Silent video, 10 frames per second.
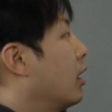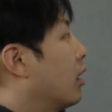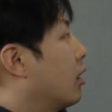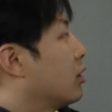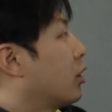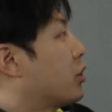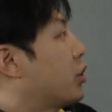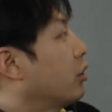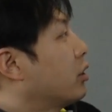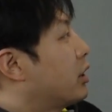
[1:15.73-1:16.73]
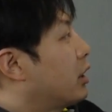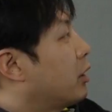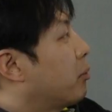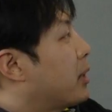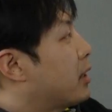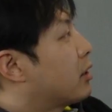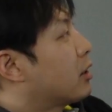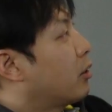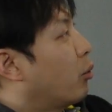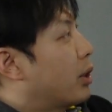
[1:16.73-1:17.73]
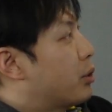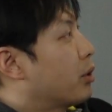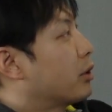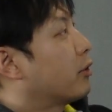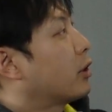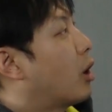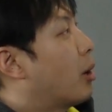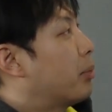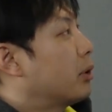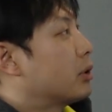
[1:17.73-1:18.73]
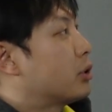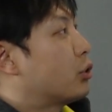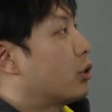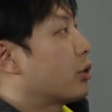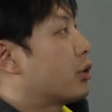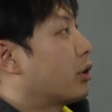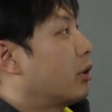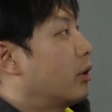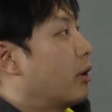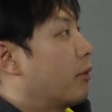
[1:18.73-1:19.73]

Uh, the shunt-coil mixed resonant coupled structure